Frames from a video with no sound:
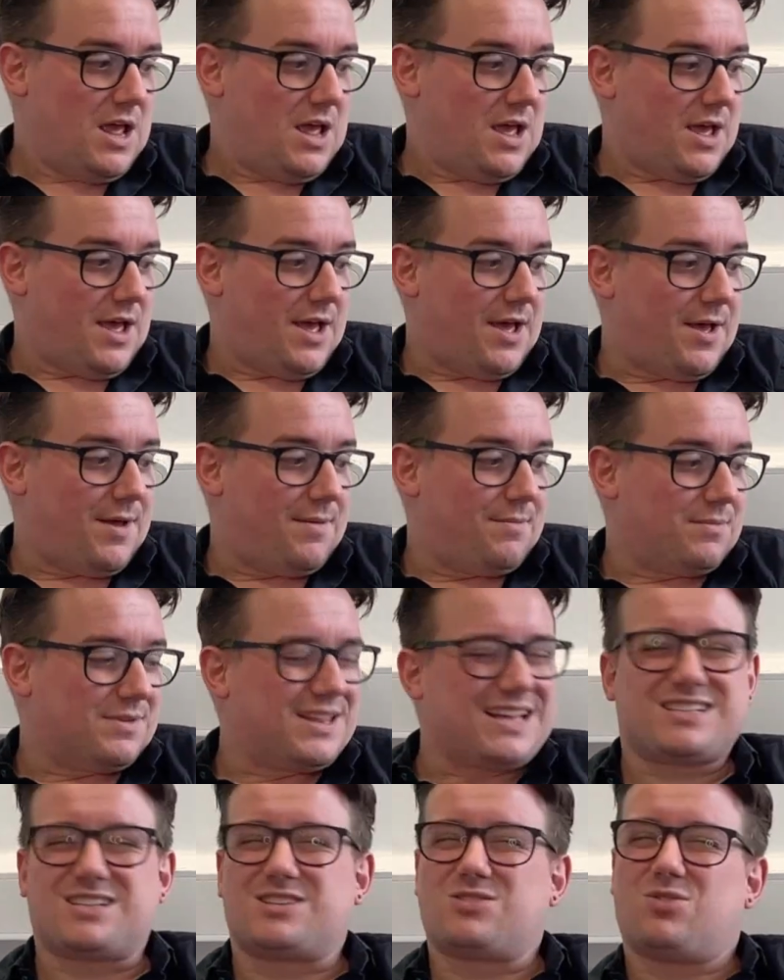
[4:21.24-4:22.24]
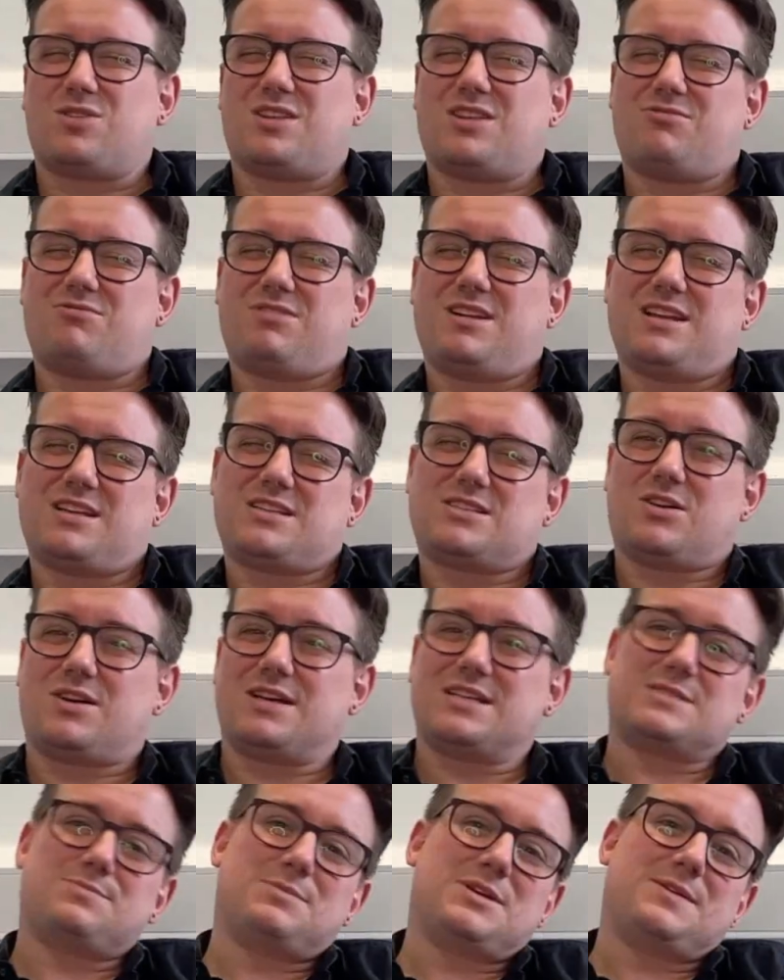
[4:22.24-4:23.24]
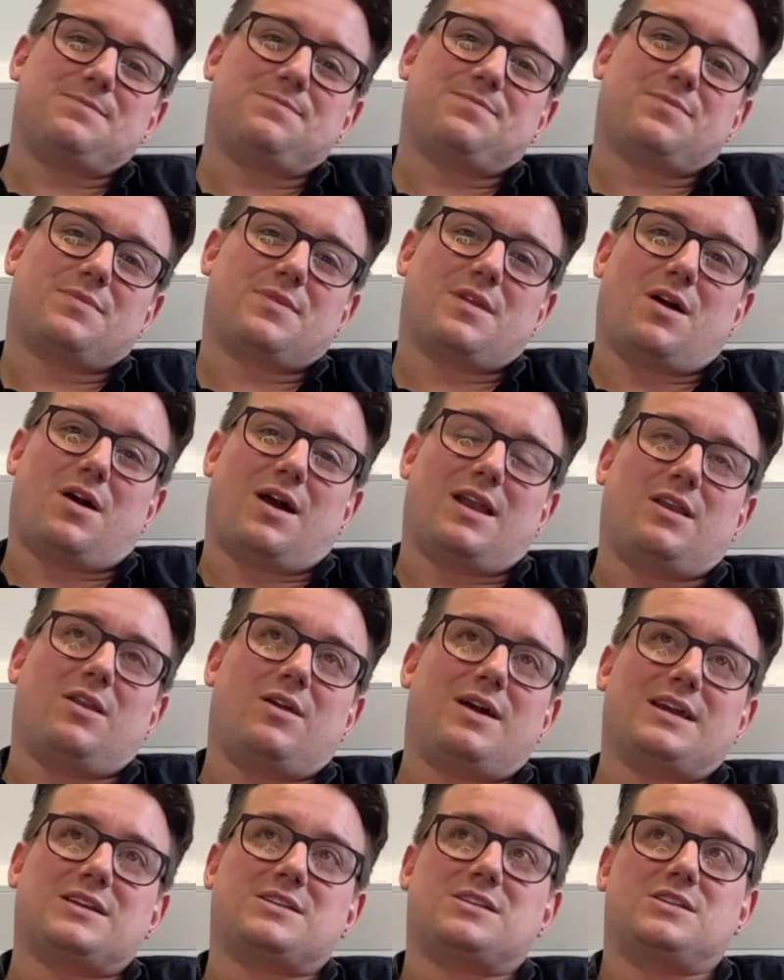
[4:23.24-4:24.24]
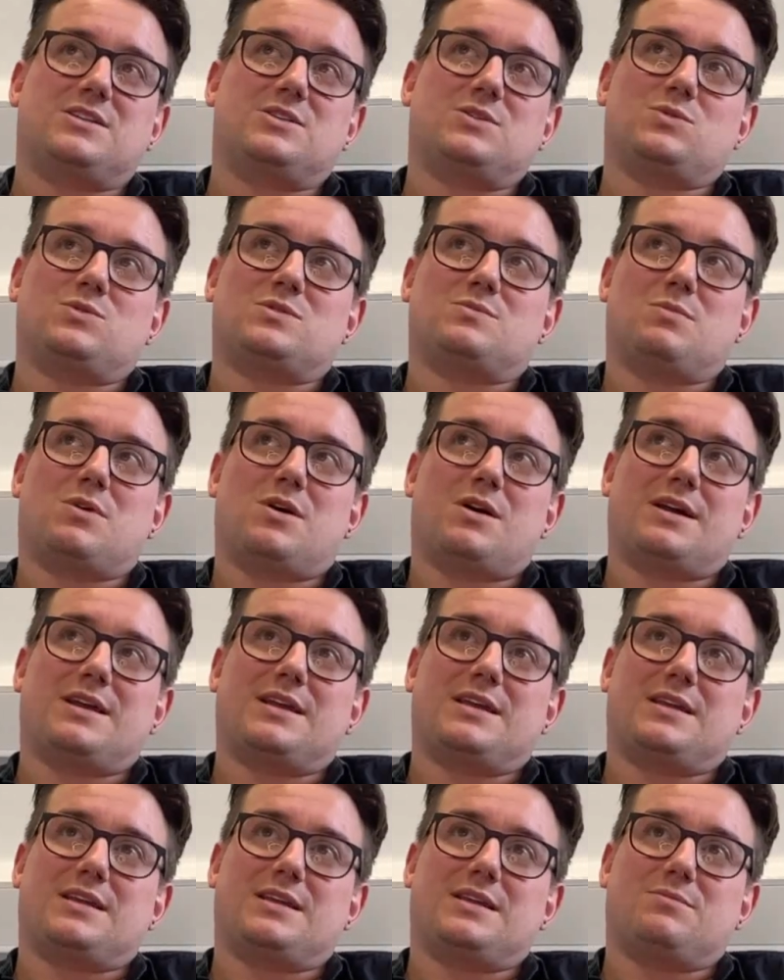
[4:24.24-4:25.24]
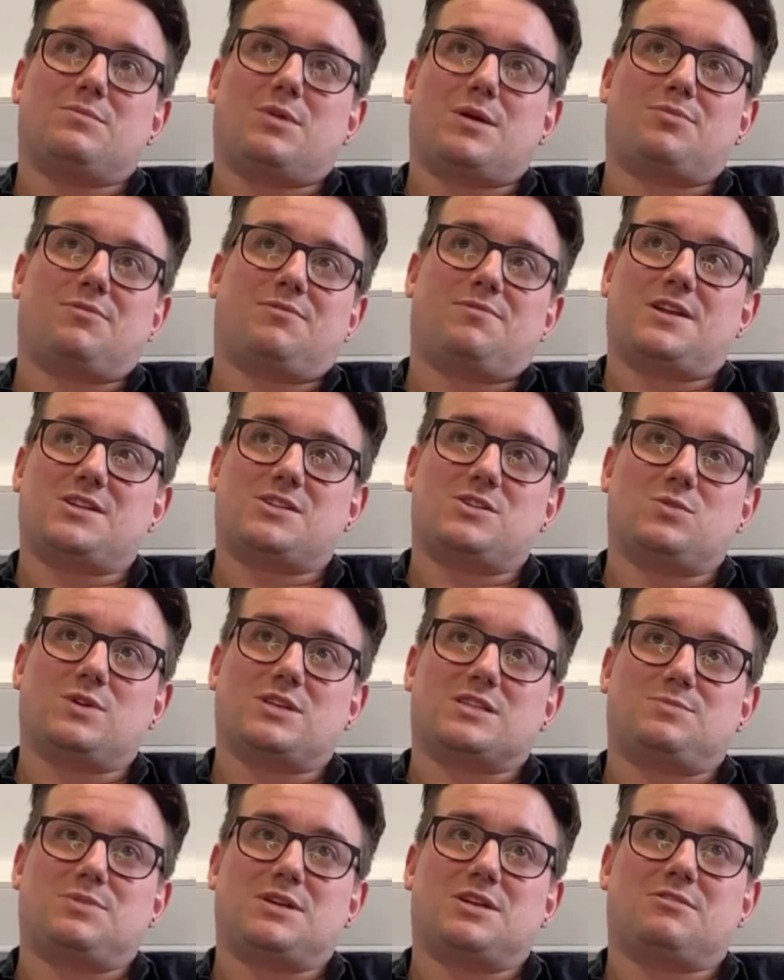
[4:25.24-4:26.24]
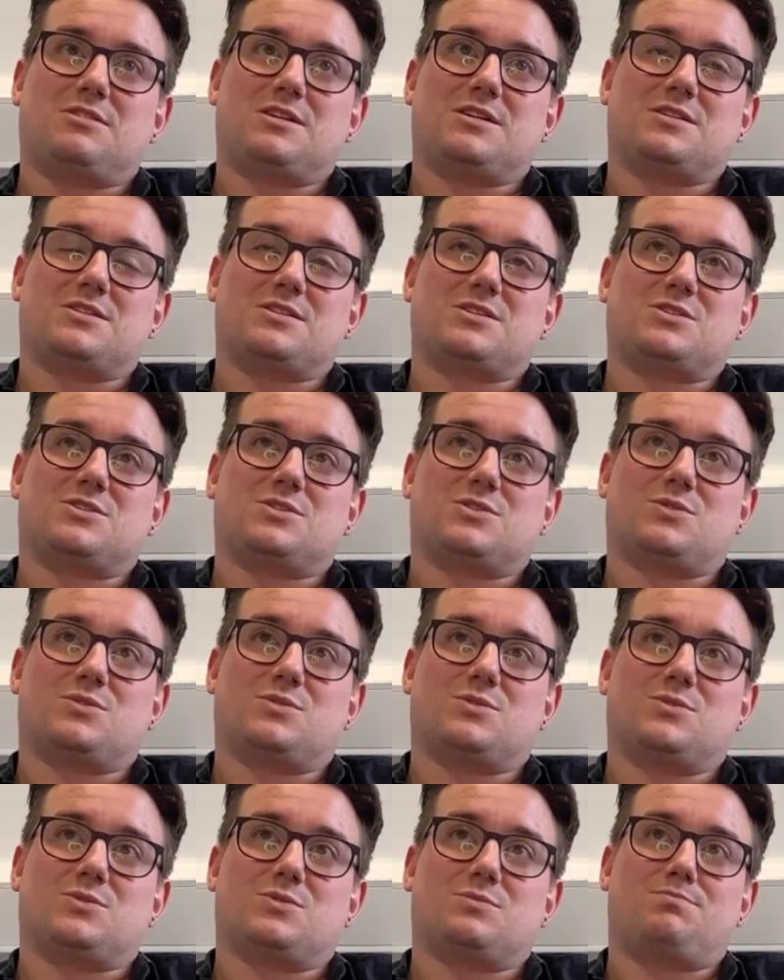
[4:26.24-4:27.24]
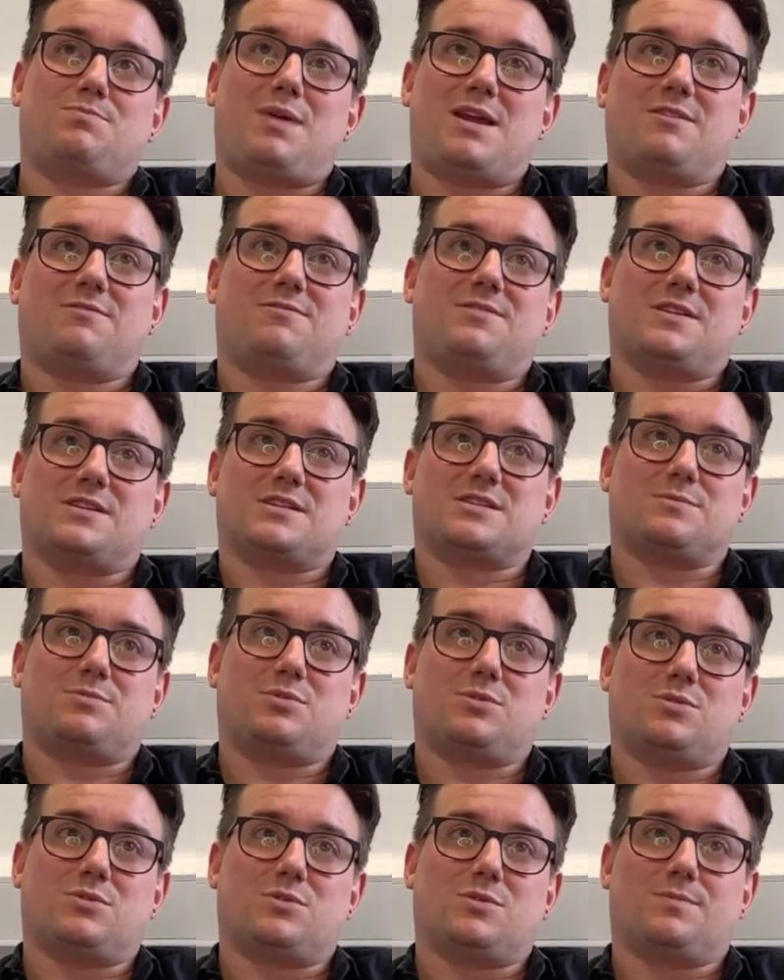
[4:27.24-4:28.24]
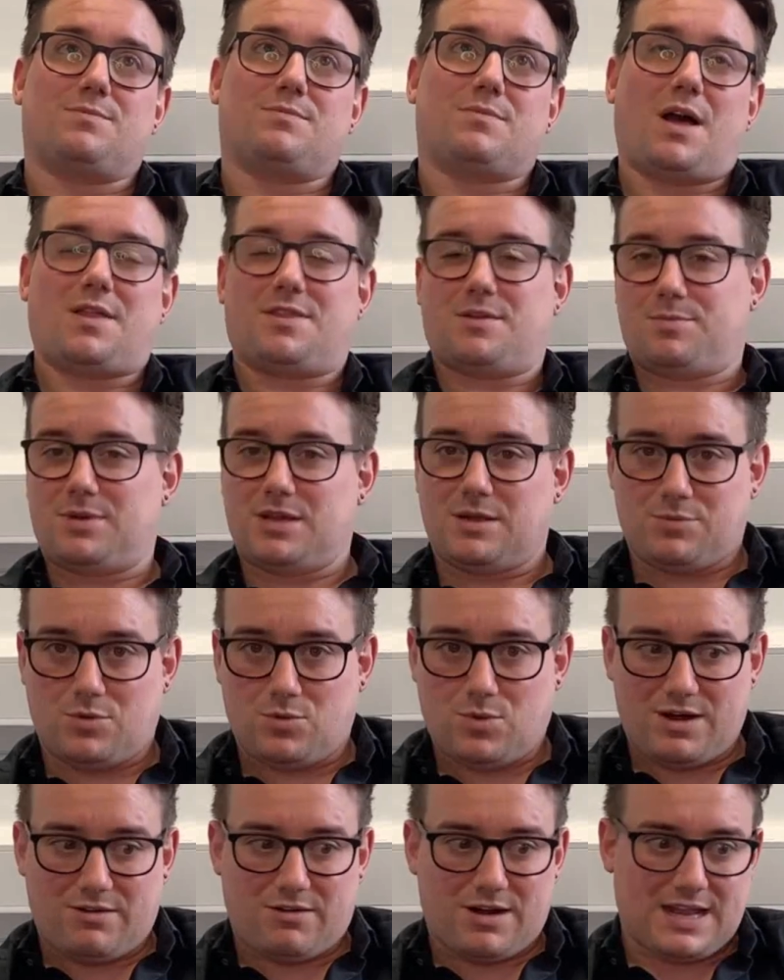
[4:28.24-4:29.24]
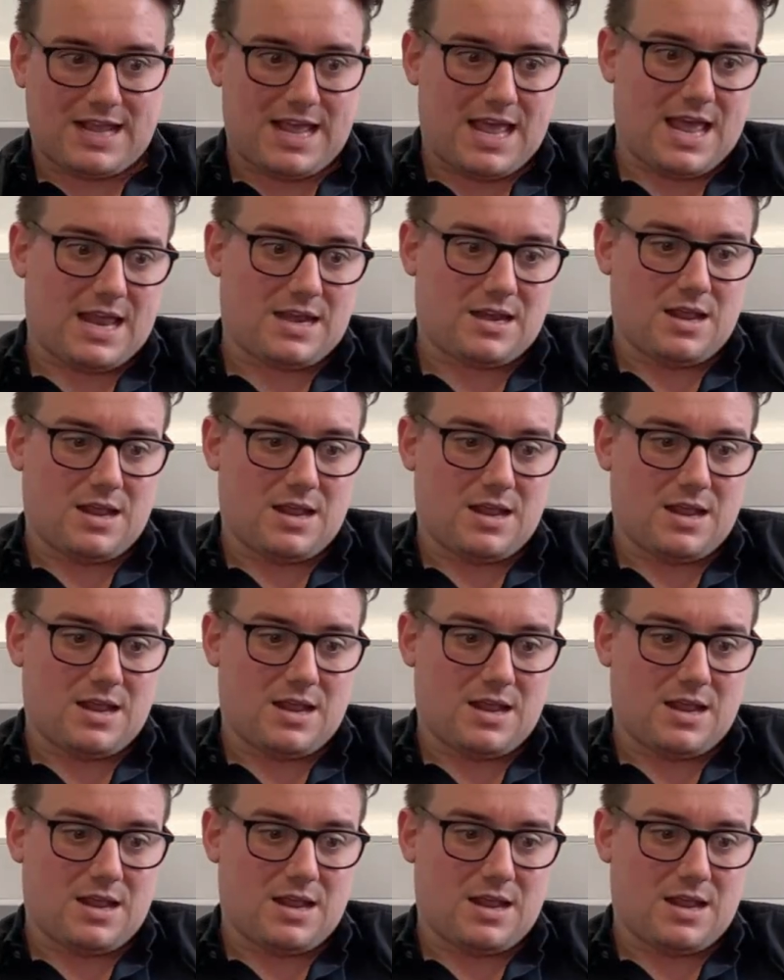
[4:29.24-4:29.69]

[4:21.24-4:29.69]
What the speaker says: That's the sort of thing that really excites me. I like to use my professional experience to benefit and support other people where I can.